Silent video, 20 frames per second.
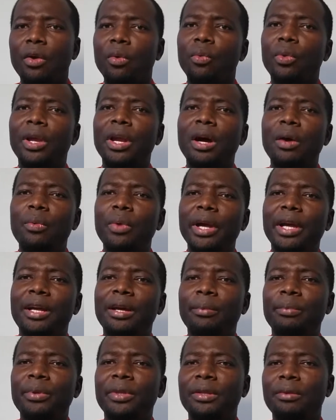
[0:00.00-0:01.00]
When I wake
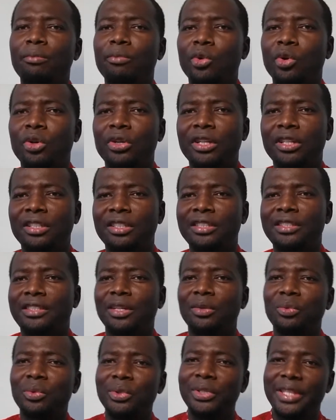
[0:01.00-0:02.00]
up in the morning, it's
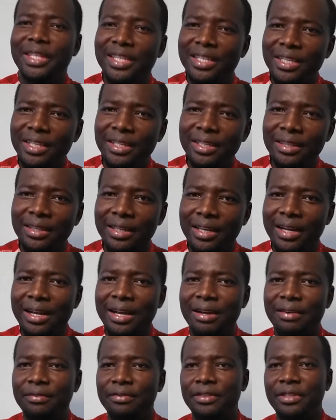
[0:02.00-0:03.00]
a routine that
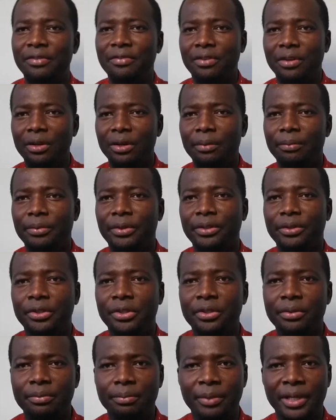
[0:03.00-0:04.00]
I have
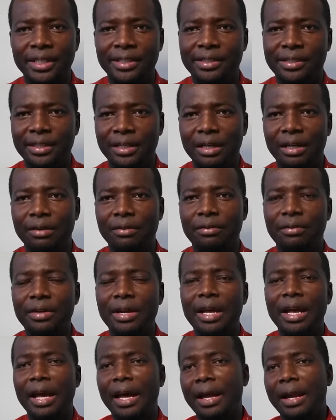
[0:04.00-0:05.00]
developed to myself,
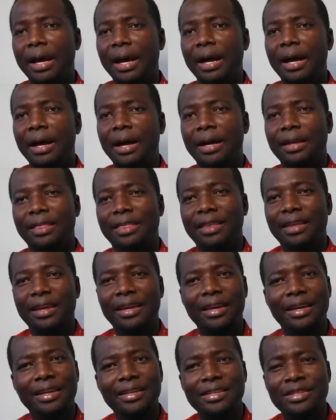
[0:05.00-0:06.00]
and I
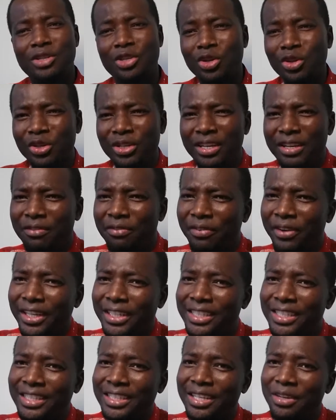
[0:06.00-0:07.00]
think it's good if
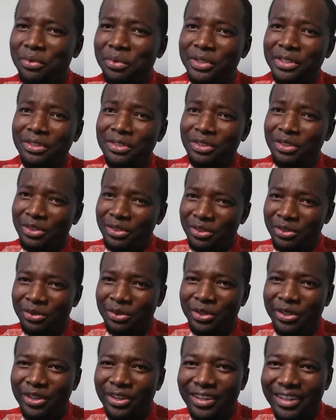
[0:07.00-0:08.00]
I share with you.
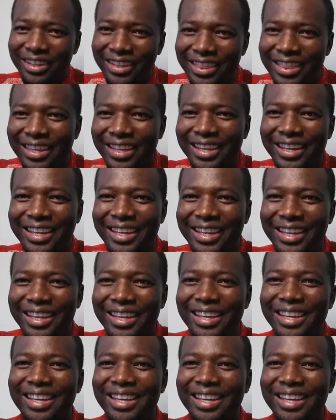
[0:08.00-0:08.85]
What do you think?